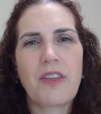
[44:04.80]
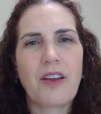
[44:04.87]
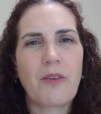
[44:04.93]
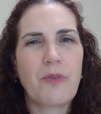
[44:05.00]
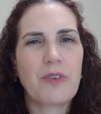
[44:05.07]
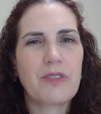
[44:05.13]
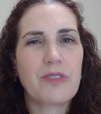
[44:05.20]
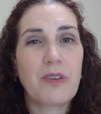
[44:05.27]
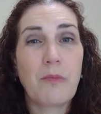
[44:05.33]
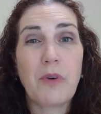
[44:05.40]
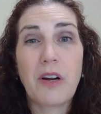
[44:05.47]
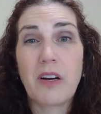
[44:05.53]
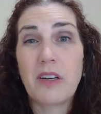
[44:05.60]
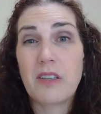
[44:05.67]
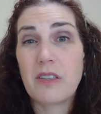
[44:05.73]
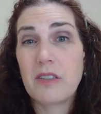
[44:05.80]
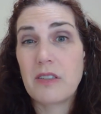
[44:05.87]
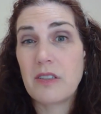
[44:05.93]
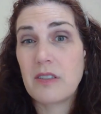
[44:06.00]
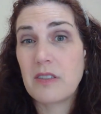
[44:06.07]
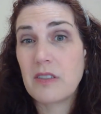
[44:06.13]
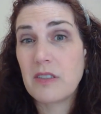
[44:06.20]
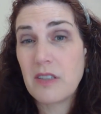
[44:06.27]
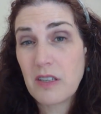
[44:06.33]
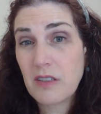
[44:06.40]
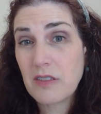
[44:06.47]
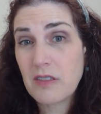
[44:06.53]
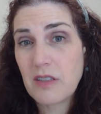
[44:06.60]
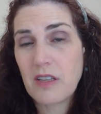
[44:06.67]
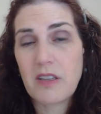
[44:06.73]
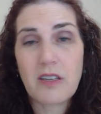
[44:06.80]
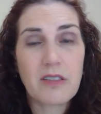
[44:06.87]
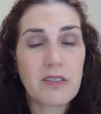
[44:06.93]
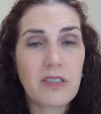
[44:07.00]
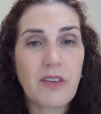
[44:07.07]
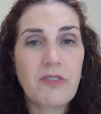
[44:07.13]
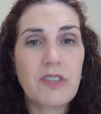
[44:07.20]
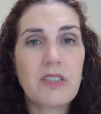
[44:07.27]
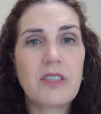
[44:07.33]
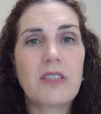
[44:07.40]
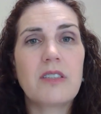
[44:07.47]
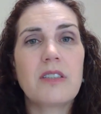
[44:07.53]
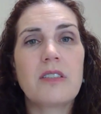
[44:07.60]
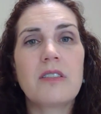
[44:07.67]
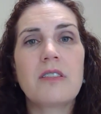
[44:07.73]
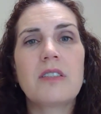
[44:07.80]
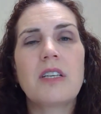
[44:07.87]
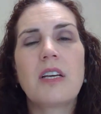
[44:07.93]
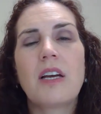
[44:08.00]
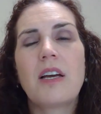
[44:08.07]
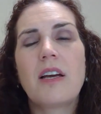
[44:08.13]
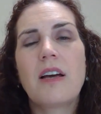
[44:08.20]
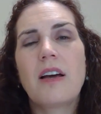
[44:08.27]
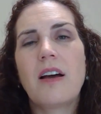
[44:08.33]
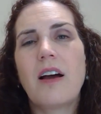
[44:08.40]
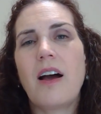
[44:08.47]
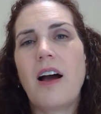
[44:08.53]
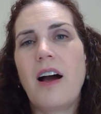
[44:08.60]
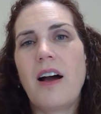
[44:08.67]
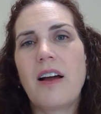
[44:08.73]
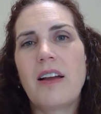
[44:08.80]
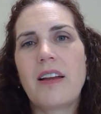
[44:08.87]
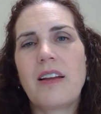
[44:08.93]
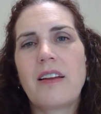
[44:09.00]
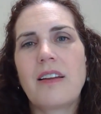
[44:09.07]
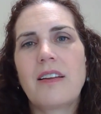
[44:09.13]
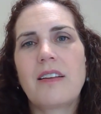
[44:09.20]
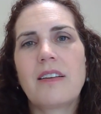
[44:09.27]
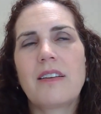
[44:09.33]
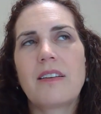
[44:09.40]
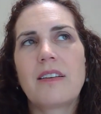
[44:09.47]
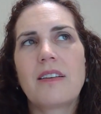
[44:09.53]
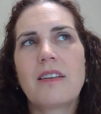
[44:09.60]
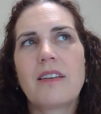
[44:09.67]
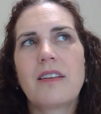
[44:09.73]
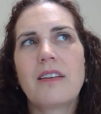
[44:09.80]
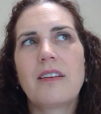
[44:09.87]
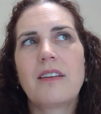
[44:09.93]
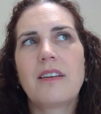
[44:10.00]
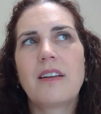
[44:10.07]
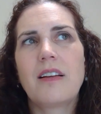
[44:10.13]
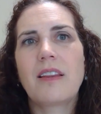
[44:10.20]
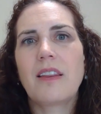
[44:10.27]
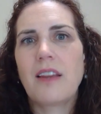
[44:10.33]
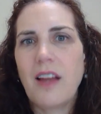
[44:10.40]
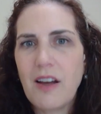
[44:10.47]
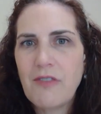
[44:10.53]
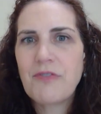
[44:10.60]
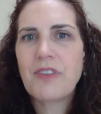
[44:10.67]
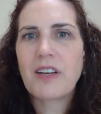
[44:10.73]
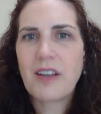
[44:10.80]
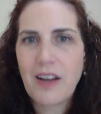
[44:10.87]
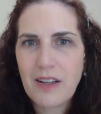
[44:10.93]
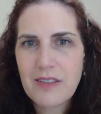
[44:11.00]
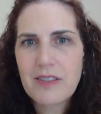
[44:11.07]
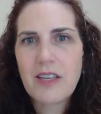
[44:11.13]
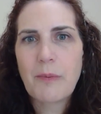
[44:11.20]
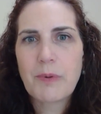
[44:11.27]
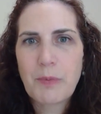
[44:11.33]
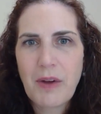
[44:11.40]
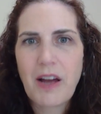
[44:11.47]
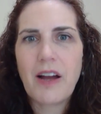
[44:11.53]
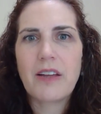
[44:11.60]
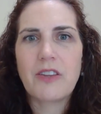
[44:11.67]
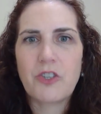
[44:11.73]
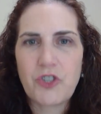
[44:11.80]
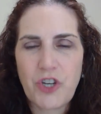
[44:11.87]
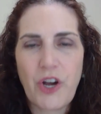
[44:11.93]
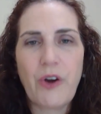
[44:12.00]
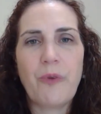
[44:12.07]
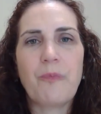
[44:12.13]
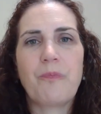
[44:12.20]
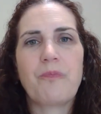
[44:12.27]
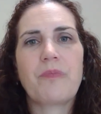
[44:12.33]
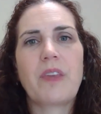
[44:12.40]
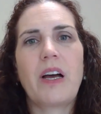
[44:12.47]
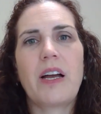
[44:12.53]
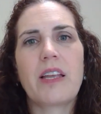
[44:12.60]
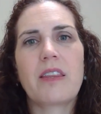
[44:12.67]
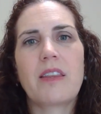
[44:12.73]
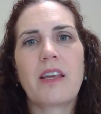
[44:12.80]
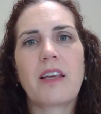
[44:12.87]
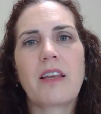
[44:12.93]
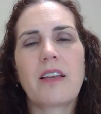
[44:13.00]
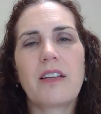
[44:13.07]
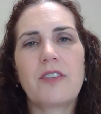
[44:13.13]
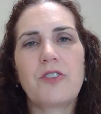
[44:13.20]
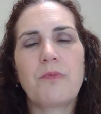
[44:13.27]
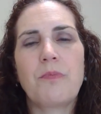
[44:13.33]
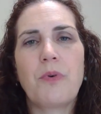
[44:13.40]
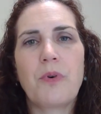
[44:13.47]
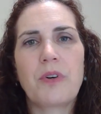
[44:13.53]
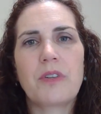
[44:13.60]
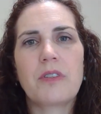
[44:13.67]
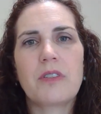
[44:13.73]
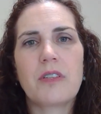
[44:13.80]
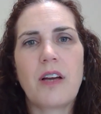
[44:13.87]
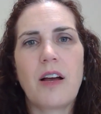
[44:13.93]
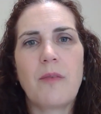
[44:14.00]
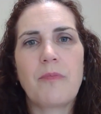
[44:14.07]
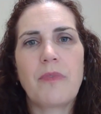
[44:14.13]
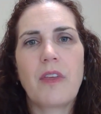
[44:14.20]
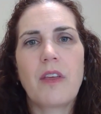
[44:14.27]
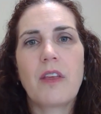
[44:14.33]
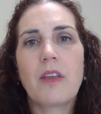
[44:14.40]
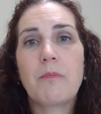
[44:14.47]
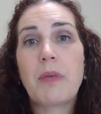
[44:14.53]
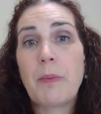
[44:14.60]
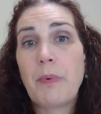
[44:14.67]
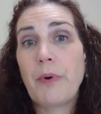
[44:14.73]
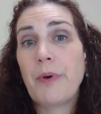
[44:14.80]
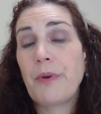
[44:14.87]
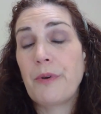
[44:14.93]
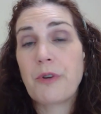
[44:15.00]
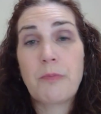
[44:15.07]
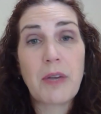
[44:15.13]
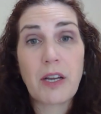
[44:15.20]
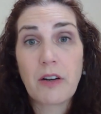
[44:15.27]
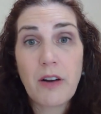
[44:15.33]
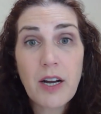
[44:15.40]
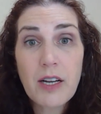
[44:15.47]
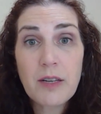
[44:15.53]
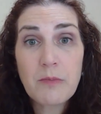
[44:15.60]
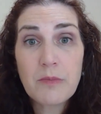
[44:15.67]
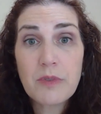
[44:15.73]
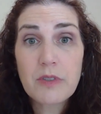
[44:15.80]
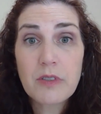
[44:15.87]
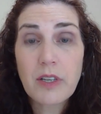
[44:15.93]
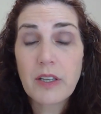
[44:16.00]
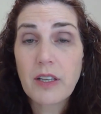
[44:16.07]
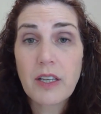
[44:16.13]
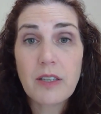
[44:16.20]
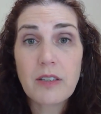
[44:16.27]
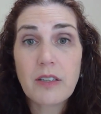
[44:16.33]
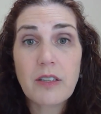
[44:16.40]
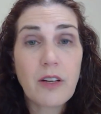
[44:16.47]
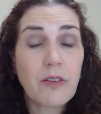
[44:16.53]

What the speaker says: think we're somewhere in season 6, and there are 7 seasons. I love the concept behind the show. I think it's important. People who commit crimes and get,